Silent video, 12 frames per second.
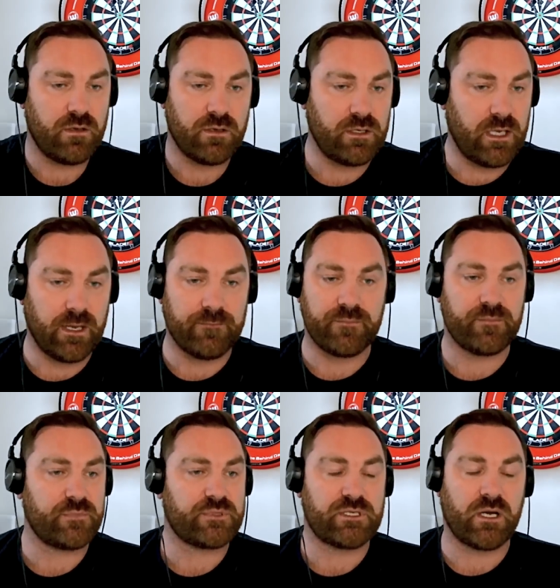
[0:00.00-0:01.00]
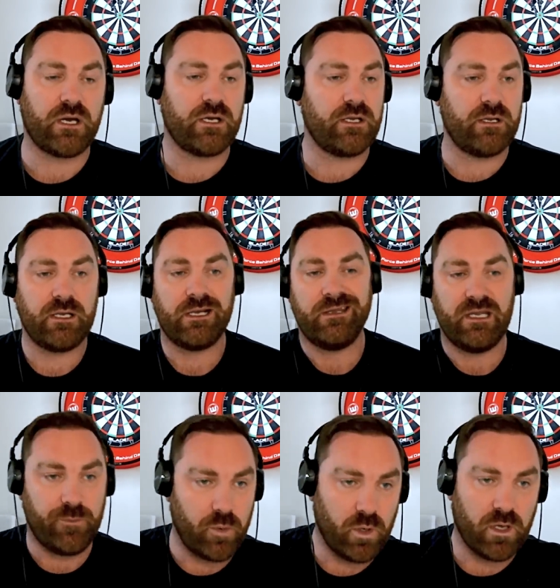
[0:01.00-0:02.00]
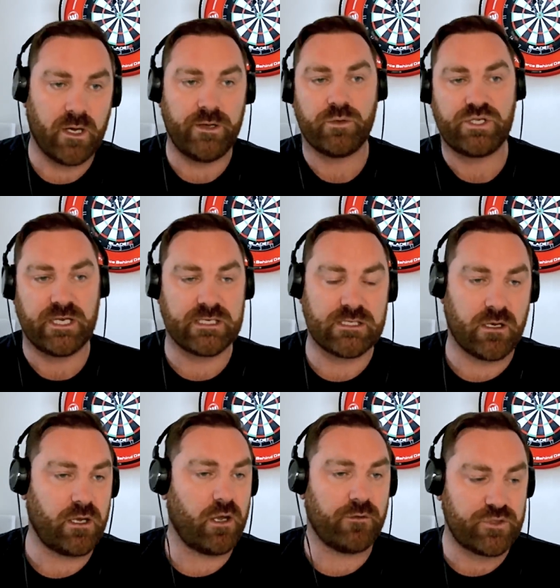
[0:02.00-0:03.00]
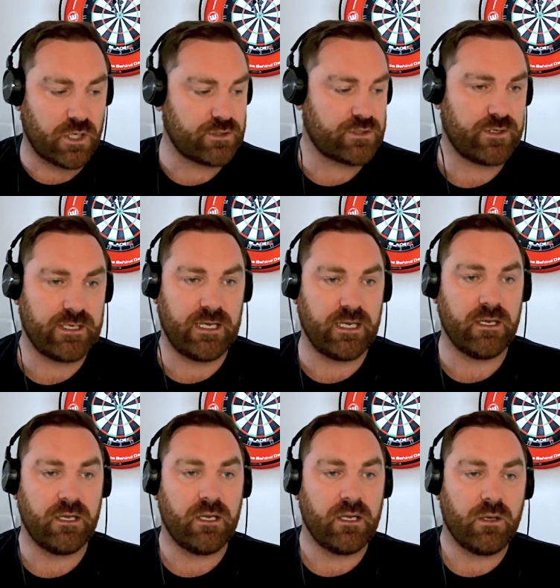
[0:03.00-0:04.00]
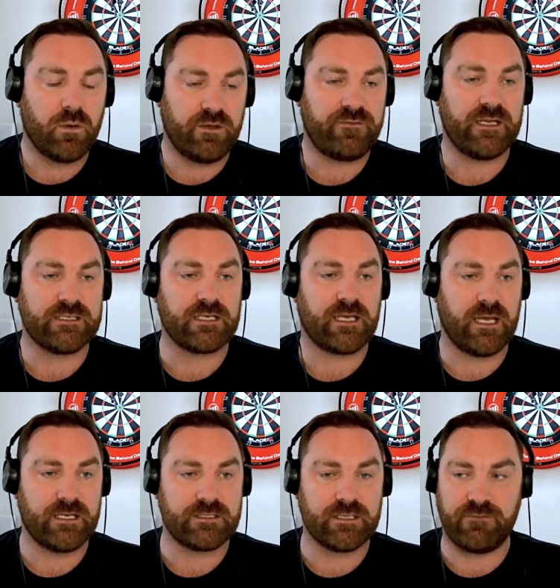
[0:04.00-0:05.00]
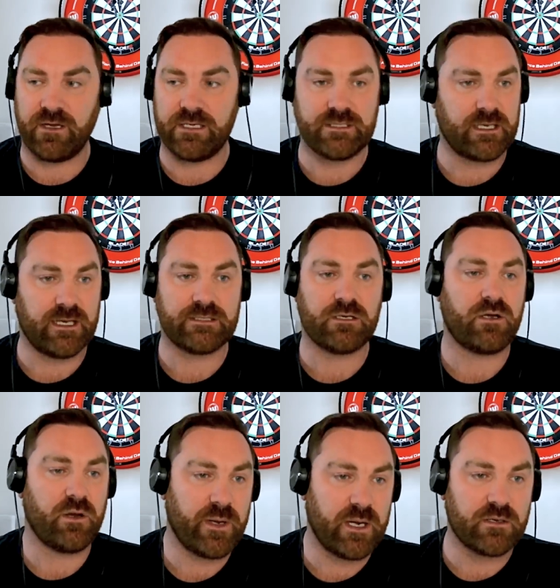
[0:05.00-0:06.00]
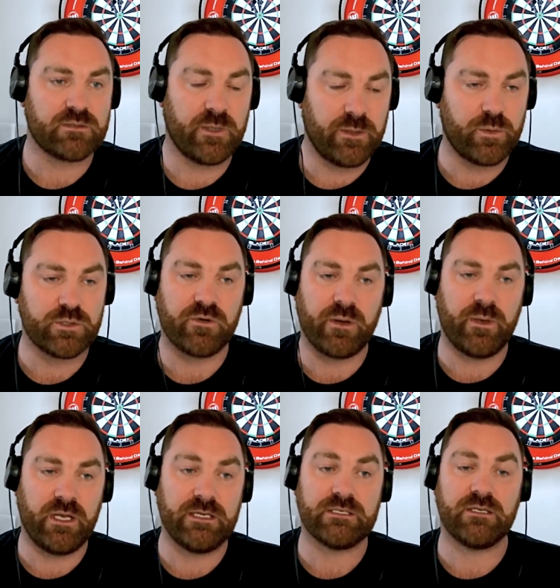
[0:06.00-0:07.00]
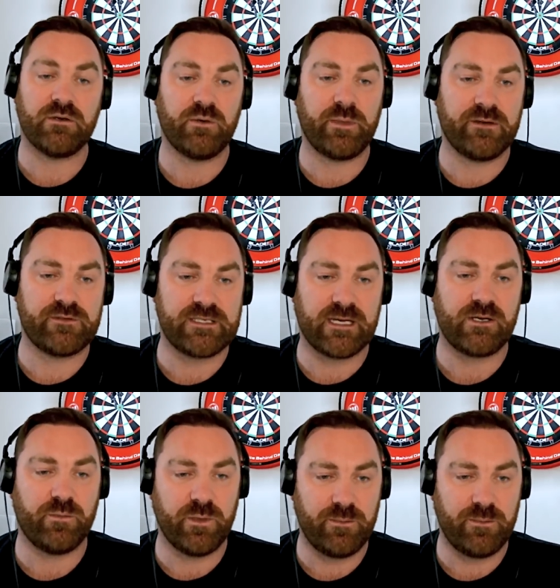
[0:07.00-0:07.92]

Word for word: Yeah, start at nipple line or chest line. And I've joked on here, well, if it is the case, if that is the case, I'll come out because my nipples around my knees and no one will be able to tackle me.